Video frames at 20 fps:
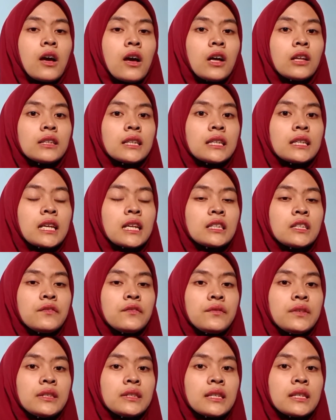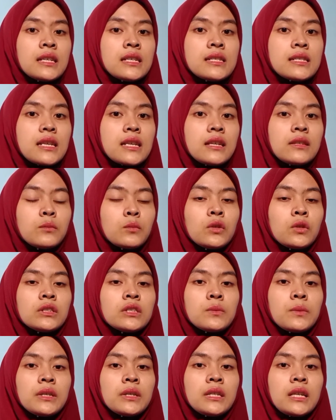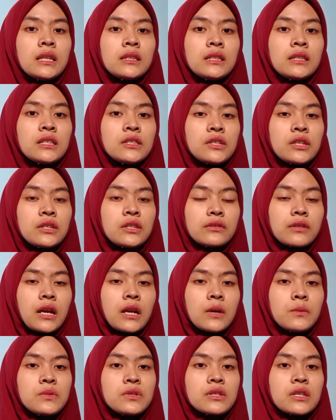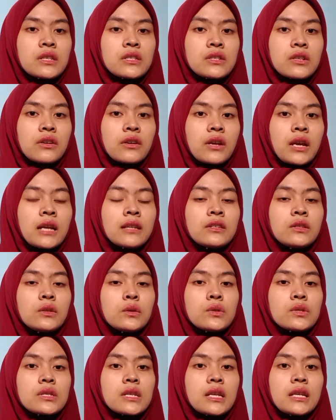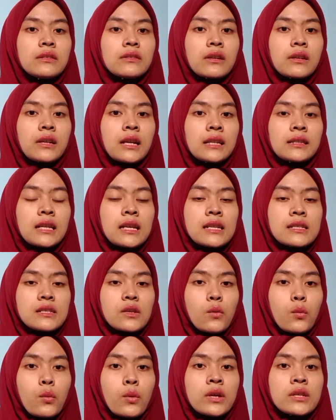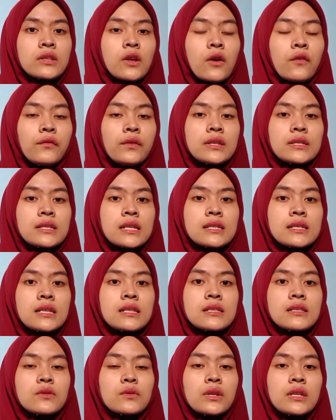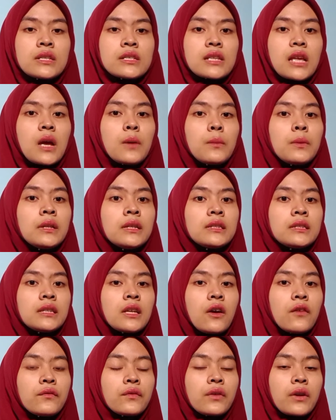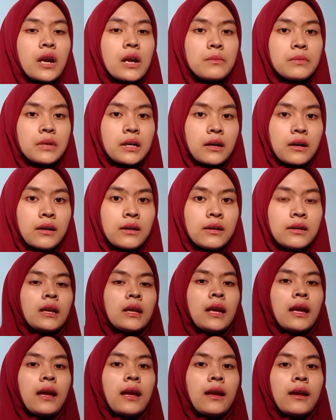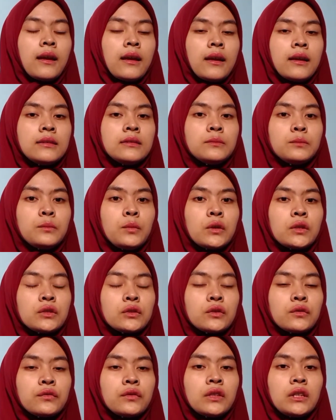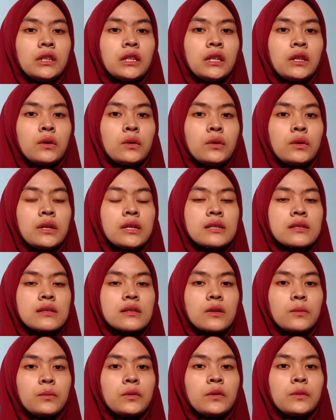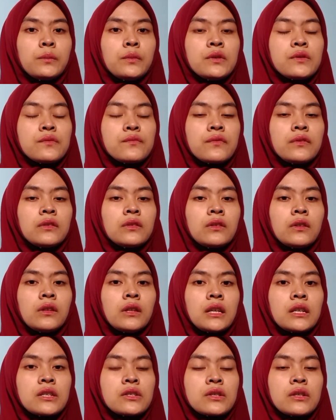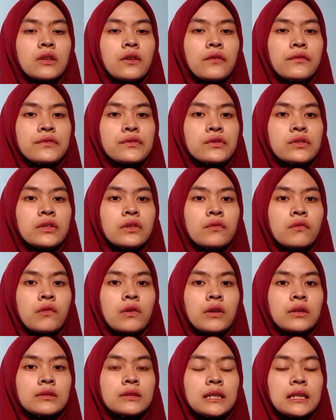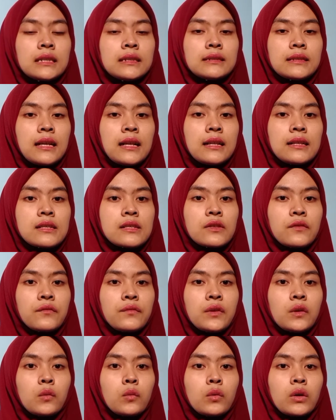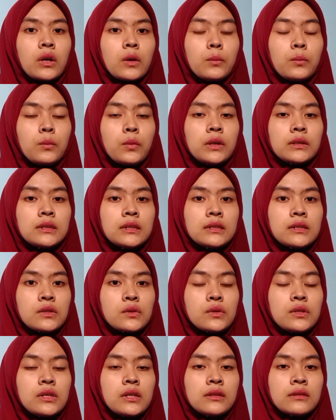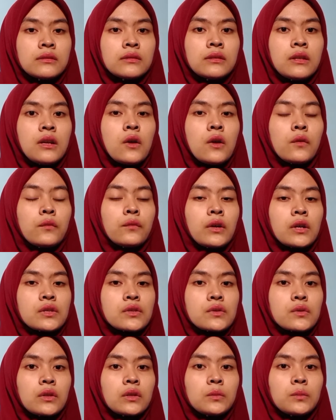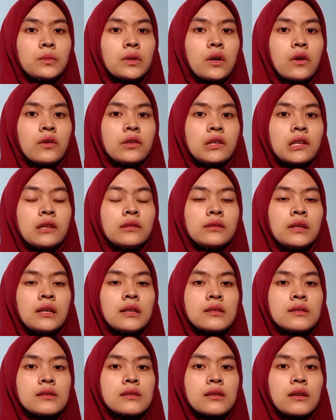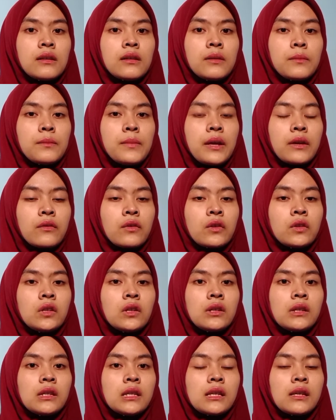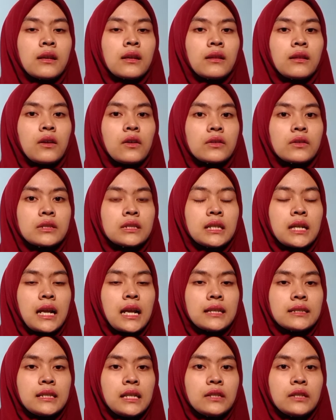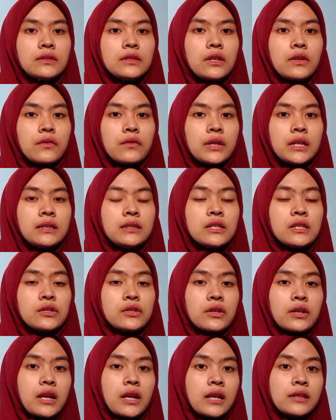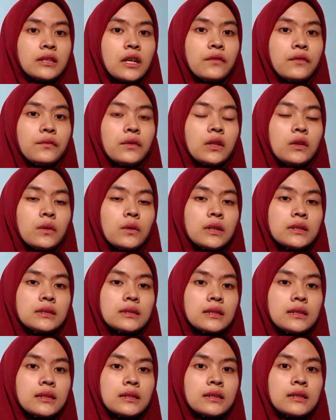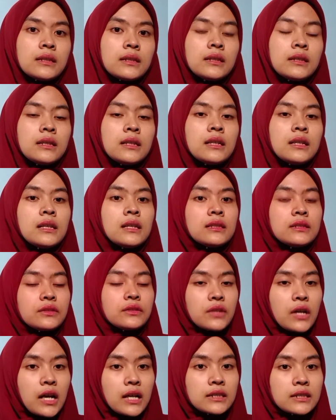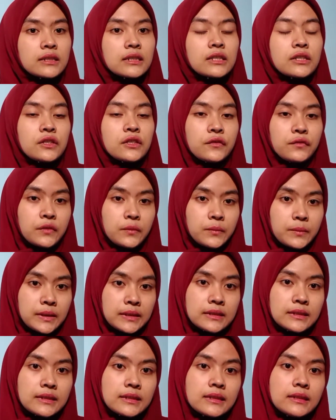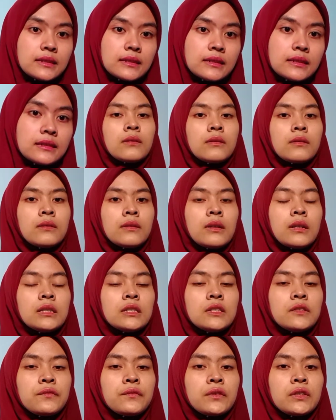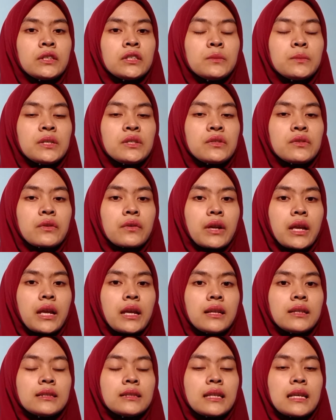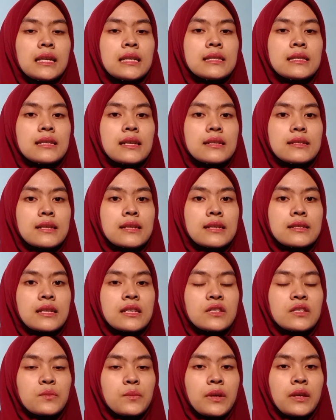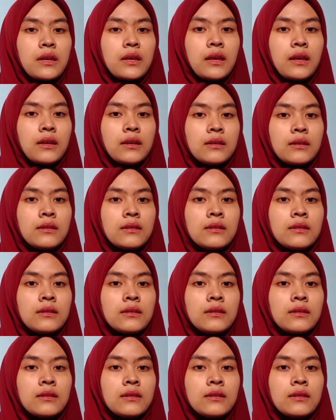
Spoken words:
Online activities and multimedia teaching times. Teacher can use internet as a way of assessing students' ability of grammar. And portfolio is a purposeful collection of student work that tells the viewer about the student. Works will be organized by chronological order and category. Teacher can evaluate the child's achievements. The fourth material is assessing speaking.